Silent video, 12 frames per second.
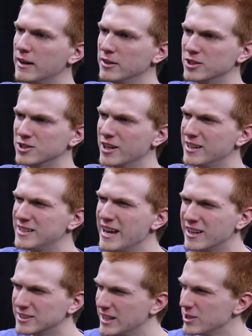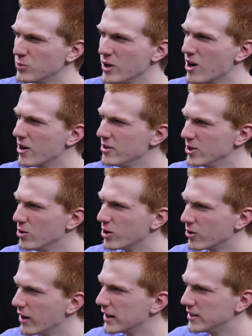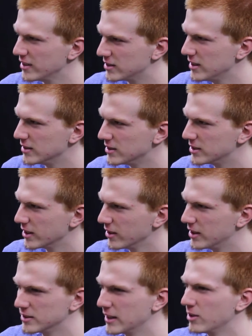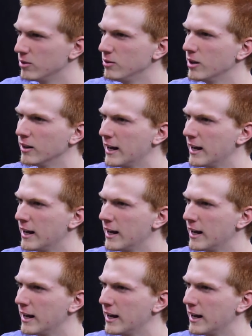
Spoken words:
kind of just like take us as we are and don't correct us necessarily, because they don't.